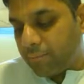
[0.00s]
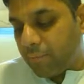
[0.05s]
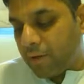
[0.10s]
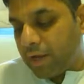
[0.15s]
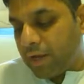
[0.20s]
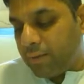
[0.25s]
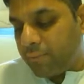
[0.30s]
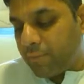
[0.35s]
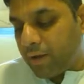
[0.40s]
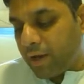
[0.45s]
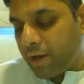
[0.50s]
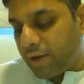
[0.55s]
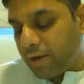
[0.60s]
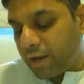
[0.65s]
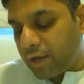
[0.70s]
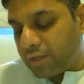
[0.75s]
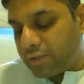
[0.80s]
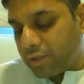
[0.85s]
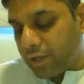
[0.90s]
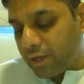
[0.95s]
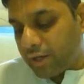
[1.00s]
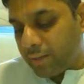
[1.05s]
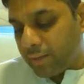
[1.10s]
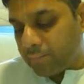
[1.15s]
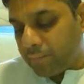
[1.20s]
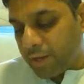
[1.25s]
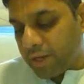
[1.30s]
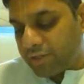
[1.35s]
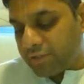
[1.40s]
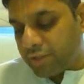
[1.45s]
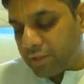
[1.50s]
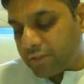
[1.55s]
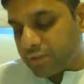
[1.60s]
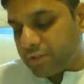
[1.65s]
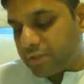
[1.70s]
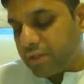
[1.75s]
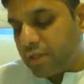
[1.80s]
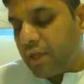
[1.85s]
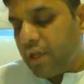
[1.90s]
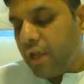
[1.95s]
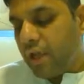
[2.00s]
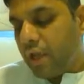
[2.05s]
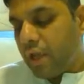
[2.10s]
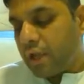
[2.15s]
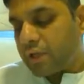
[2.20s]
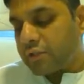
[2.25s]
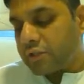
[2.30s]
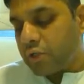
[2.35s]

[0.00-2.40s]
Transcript: like Bali Maharaja in patience,